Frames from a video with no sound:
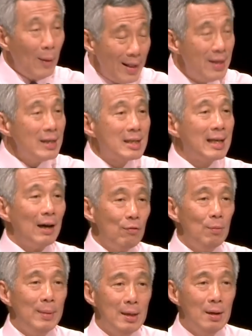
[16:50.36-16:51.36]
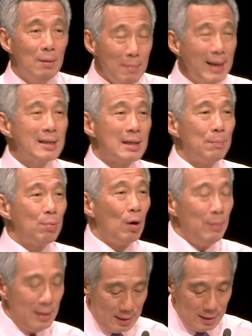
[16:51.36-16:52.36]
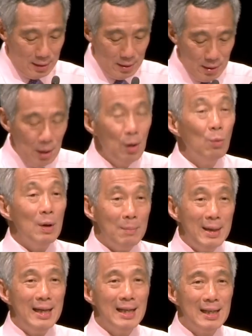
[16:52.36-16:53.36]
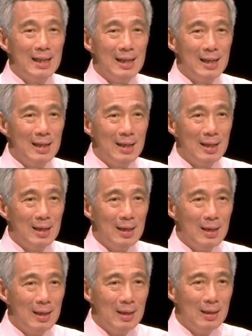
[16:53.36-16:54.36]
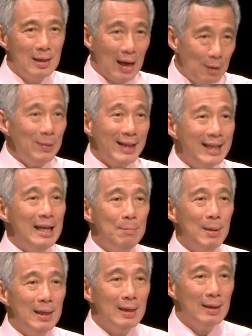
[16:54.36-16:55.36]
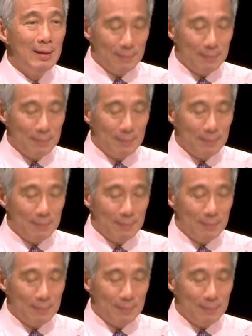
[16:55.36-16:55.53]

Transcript: When this government makes a promise, we mean it, and we keep it.